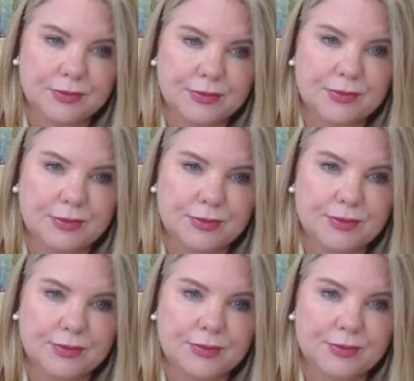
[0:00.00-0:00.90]

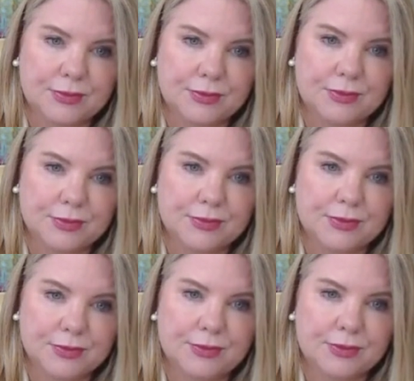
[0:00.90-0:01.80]

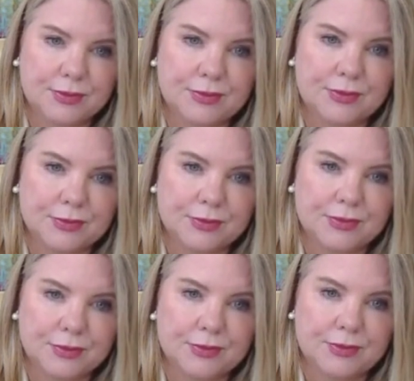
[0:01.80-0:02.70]

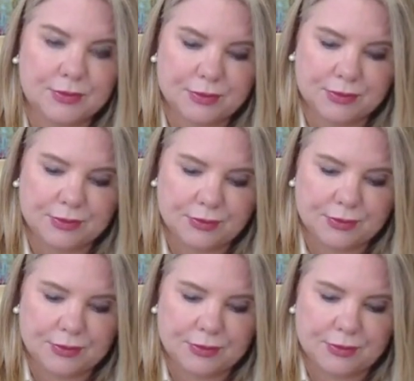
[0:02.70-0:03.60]

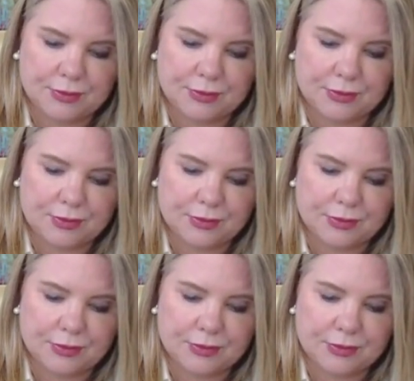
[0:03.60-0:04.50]

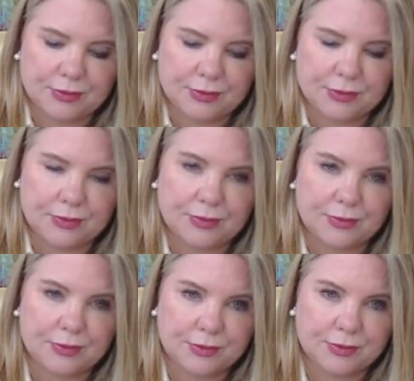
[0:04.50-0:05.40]

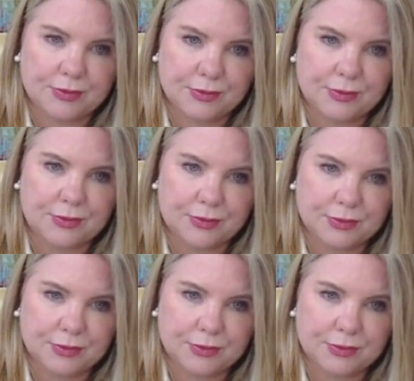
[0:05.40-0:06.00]
The person shown says nothing.